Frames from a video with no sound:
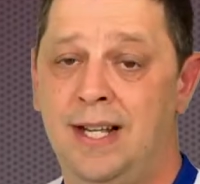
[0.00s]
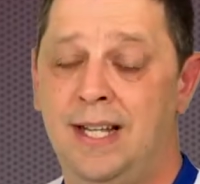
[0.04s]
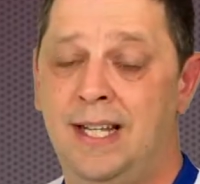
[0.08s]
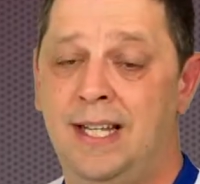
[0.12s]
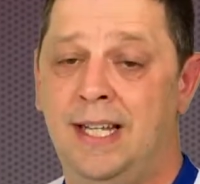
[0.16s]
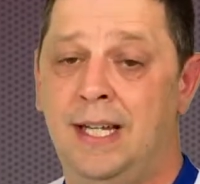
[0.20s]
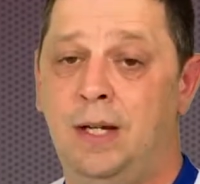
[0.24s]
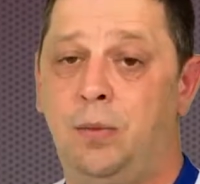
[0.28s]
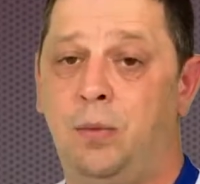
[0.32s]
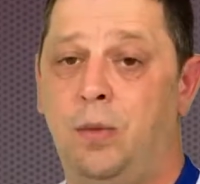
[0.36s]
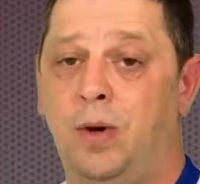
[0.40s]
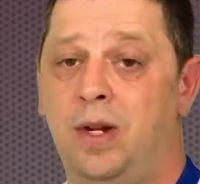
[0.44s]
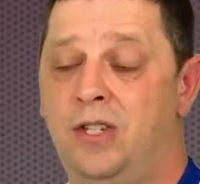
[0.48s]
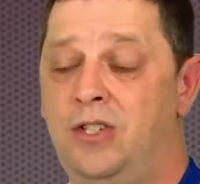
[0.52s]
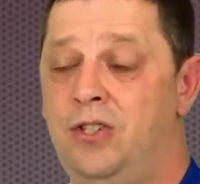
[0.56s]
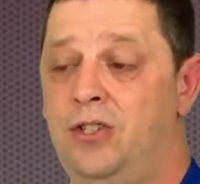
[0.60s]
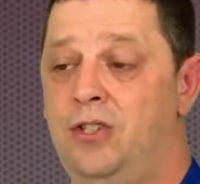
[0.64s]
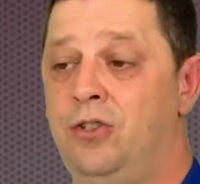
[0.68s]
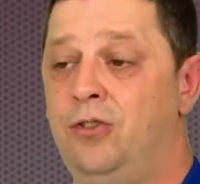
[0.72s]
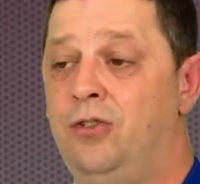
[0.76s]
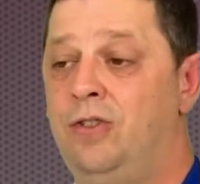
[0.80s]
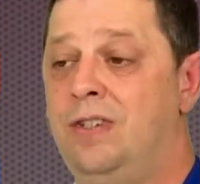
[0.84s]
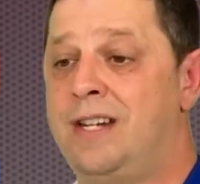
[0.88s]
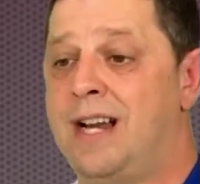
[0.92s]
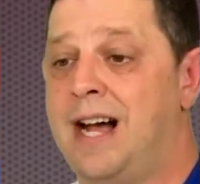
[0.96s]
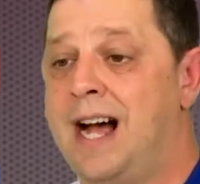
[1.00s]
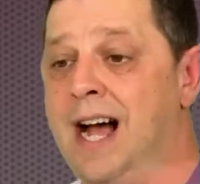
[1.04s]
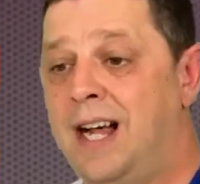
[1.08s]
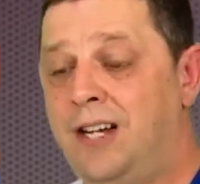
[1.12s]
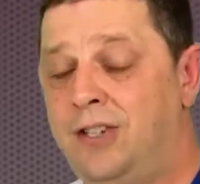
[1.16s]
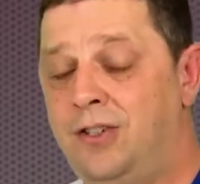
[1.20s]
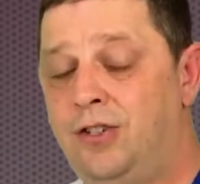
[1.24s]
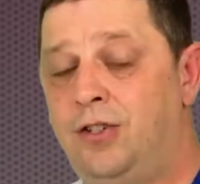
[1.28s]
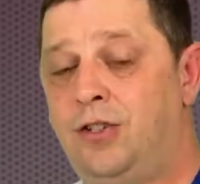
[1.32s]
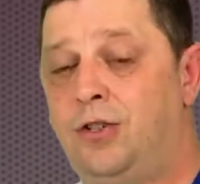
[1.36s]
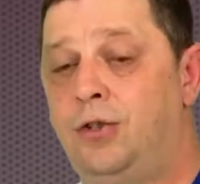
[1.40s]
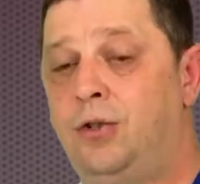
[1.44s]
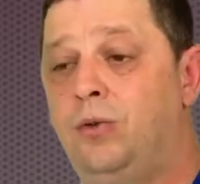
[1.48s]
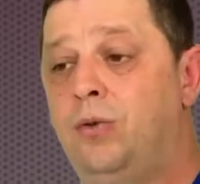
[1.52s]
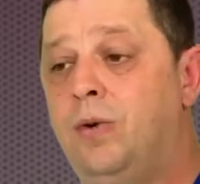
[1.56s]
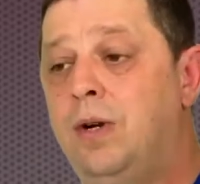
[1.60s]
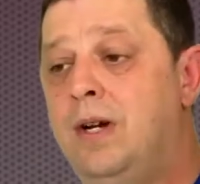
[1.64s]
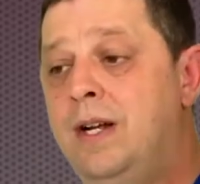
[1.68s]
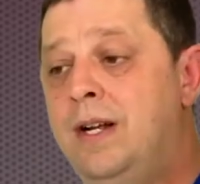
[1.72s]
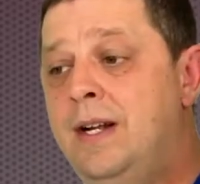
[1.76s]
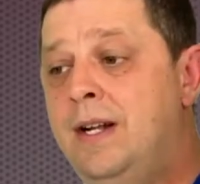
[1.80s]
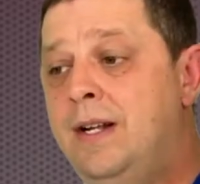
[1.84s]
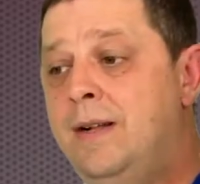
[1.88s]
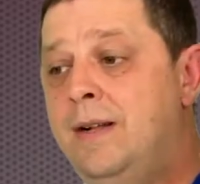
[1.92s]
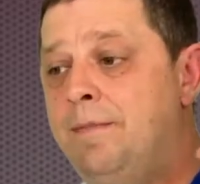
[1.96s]
He wants you not to
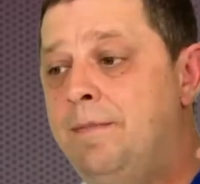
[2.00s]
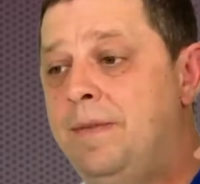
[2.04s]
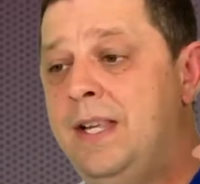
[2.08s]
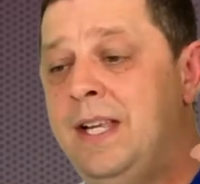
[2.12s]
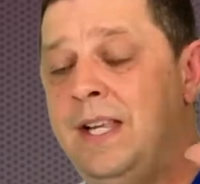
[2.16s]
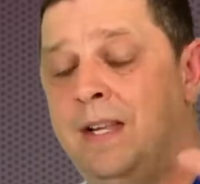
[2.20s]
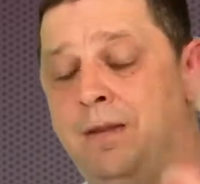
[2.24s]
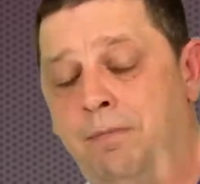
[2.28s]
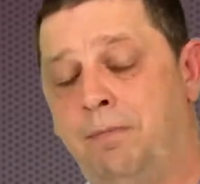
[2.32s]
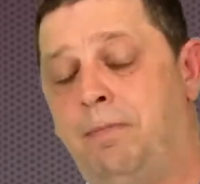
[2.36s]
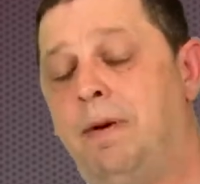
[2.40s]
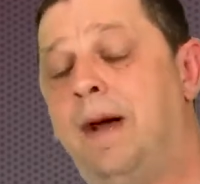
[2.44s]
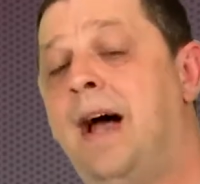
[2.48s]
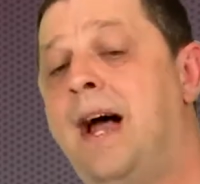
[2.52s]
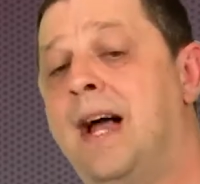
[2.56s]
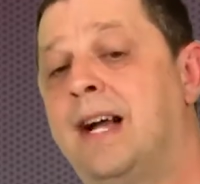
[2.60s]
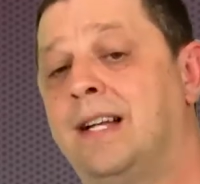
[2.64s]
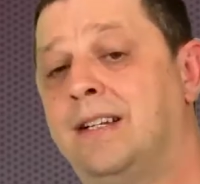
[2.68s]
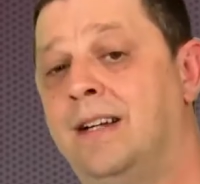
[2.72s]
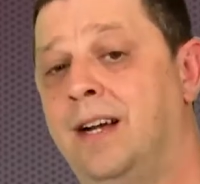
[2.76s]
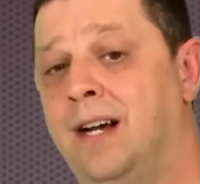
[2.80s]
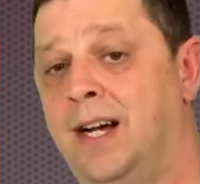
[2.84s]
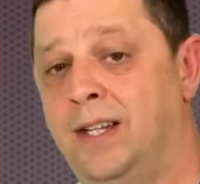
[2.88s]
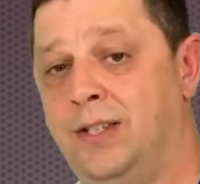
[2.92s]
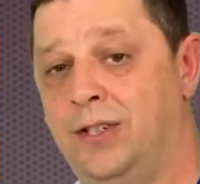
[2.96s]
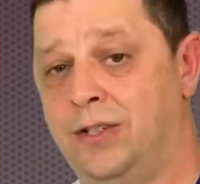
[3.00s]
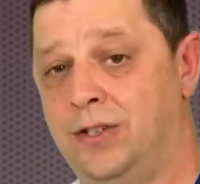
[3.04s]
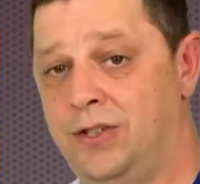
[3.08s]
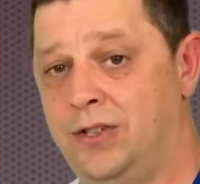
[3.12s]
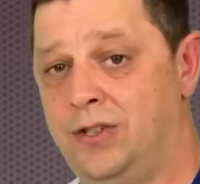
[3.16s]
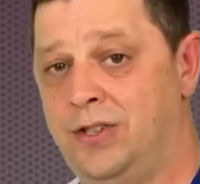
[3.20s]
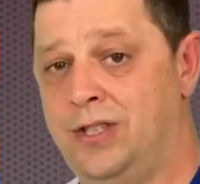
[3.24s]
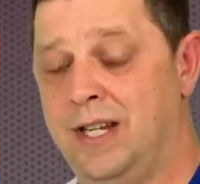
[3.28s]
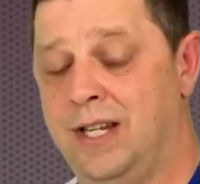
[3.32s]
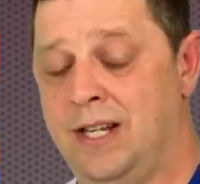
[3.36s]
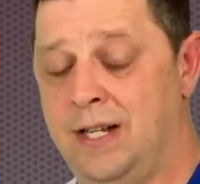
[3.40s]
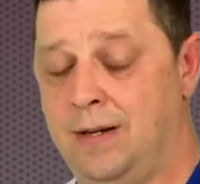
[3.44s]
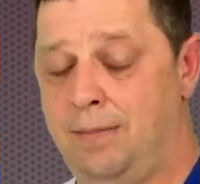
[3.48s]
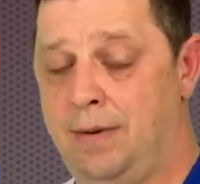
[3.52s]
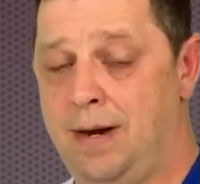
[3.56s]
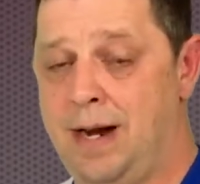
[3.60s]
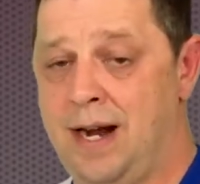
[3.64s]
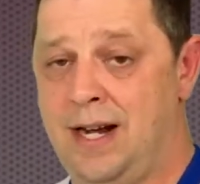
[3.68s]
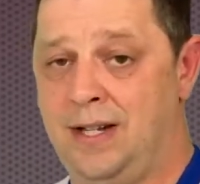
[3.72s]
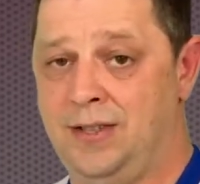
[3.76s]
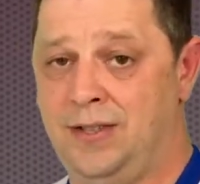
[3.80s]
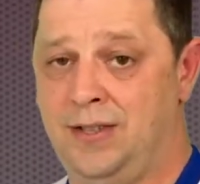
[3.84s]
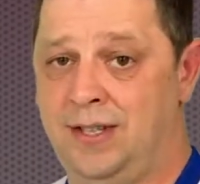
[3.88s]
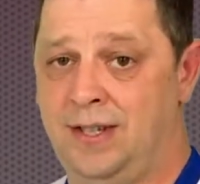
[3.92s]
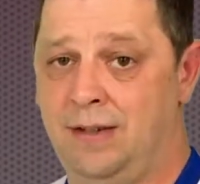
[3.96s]
impact others in a
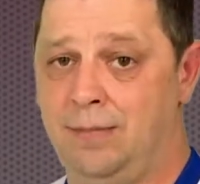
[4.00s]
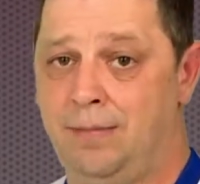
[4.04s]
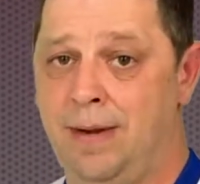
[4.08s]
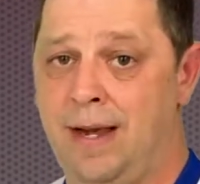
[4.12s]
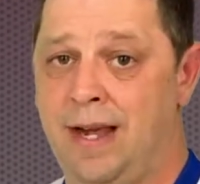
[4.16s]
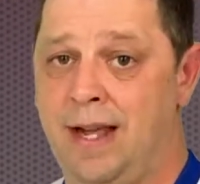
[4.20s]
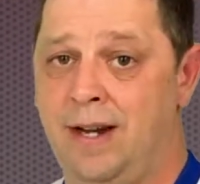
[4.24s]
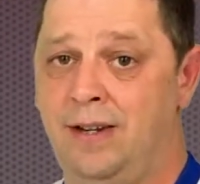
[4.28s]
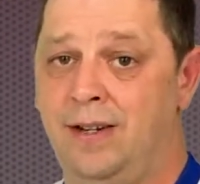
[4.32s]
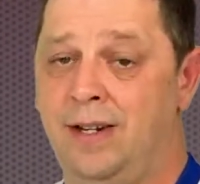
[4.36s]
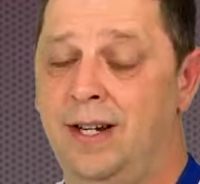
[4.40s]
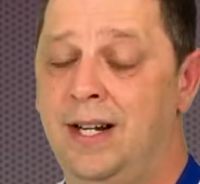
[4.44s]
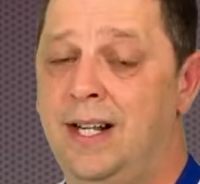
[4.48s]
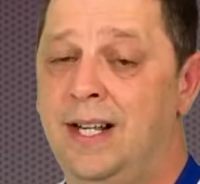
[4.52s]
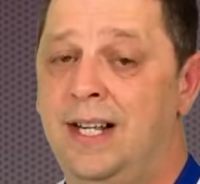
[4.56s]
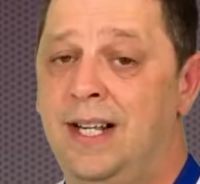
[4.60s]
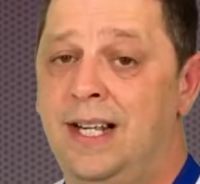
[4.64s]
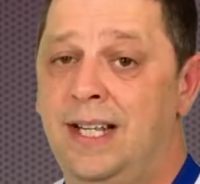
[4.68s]
positive manner.